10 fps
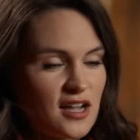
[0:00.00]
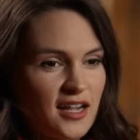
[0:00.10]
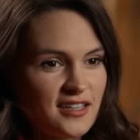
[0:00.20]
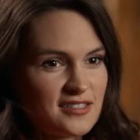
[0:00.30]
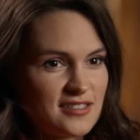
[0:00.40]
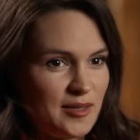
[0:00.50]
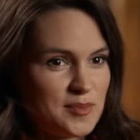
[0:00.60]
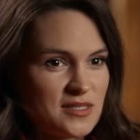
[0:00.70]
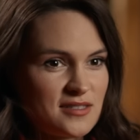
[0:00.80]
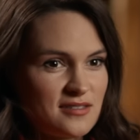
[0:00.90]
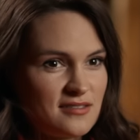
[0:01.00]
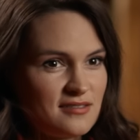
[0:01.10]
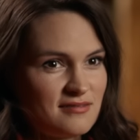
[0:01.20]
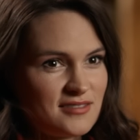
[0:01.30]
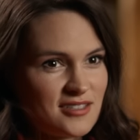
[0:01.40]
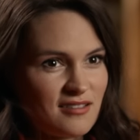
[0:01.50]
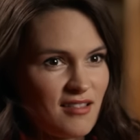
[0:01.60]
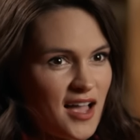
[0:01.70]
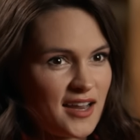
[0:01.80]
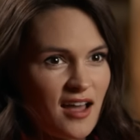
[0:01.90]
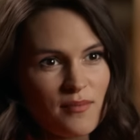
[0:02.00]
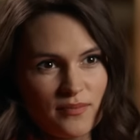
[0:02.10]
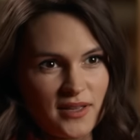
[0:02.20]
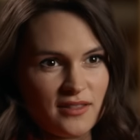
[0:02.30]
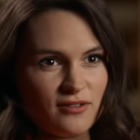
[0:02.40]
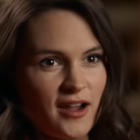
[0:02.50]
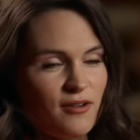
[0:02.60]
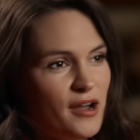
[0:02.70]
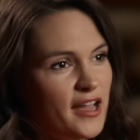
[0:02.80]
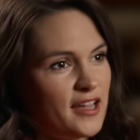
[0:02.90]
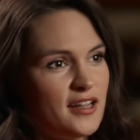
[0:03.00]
kind of seems to line up in the right way.